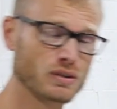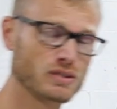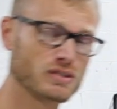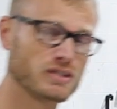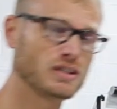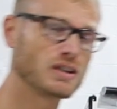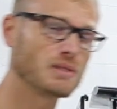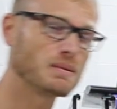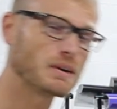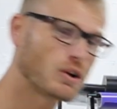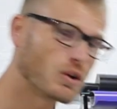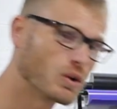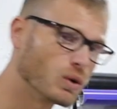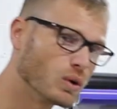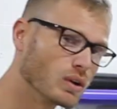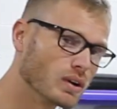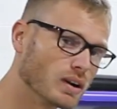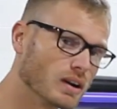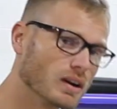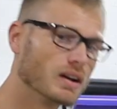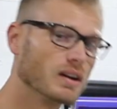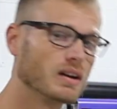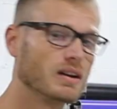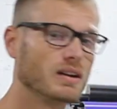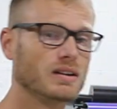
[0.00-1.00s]
It's a little bit
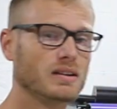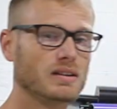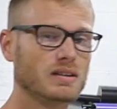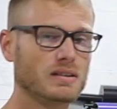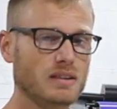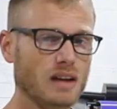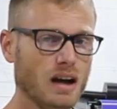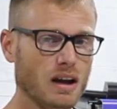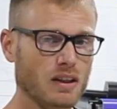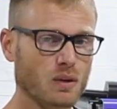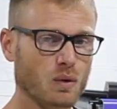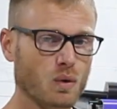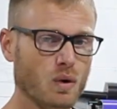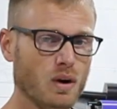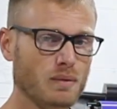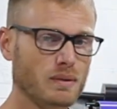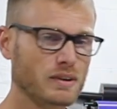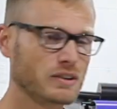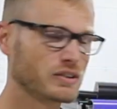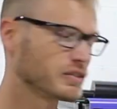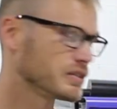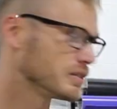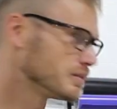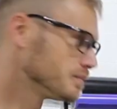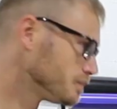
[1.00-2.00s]
cooler, not the
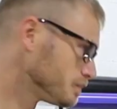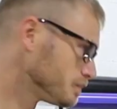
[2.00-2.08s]
warmest.